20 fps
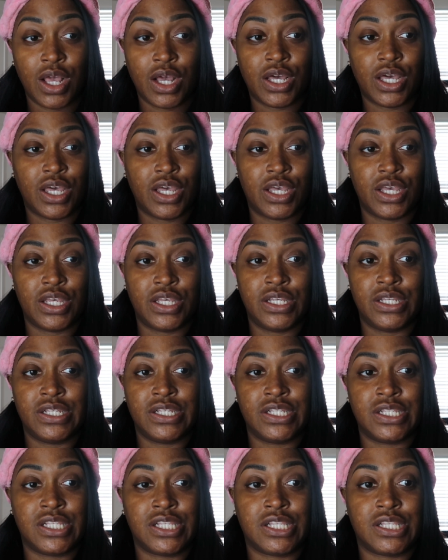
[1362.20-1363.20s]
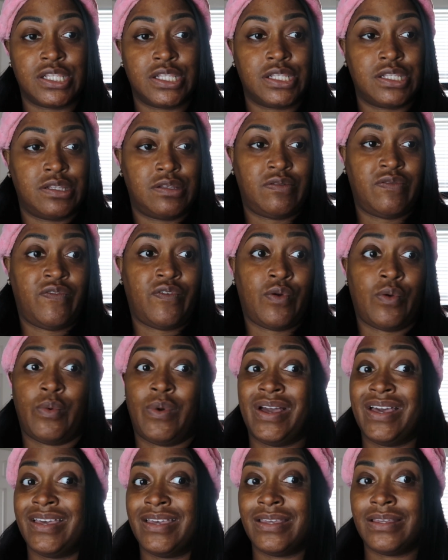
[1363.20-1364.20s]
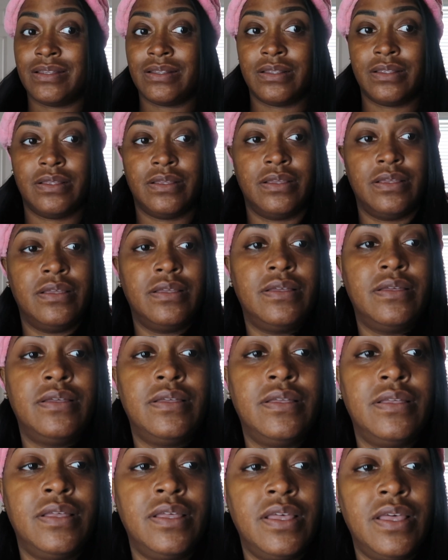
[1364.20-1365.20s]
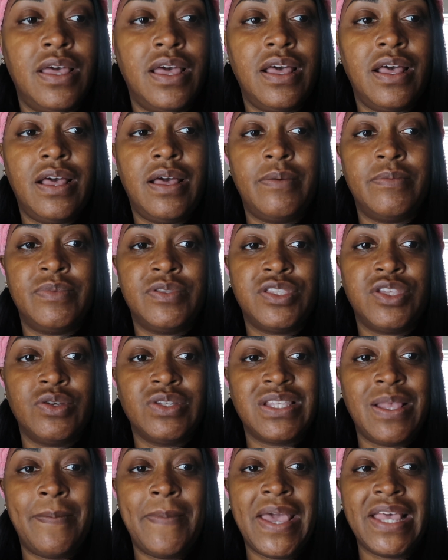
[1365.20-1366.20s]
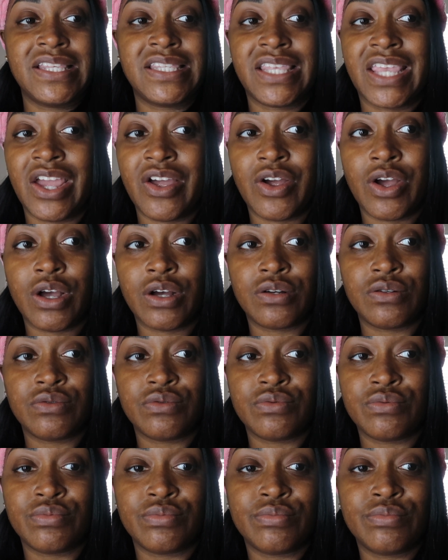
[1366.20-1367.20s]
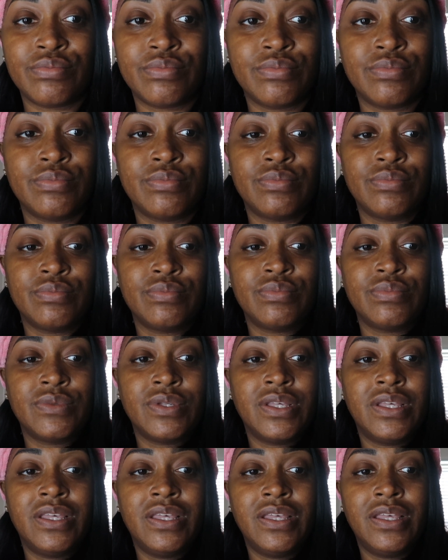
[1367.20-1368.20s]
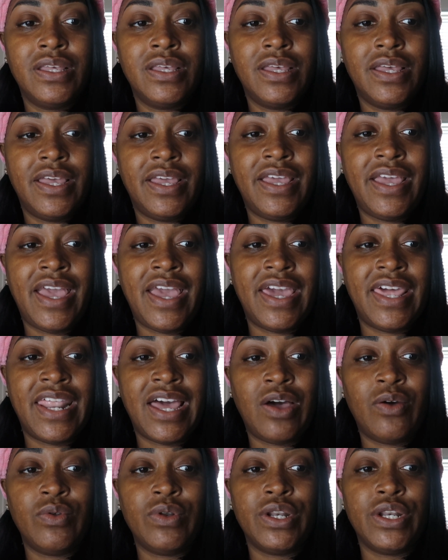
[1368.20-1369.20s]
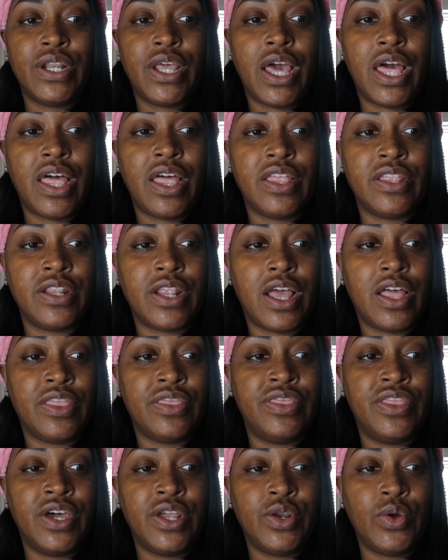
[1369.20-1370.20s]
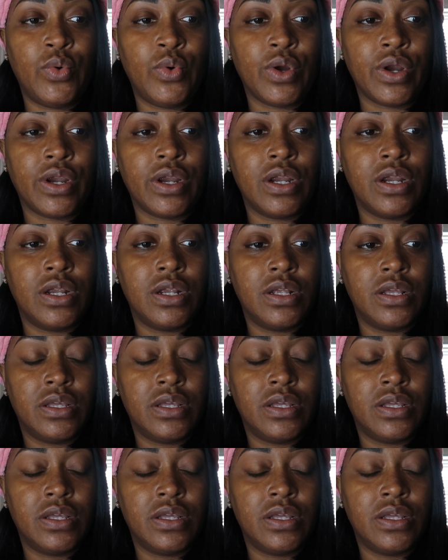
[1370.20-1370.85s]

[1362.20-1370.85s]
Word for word: because for what? I'm gonna throw some mascara on and head out the door.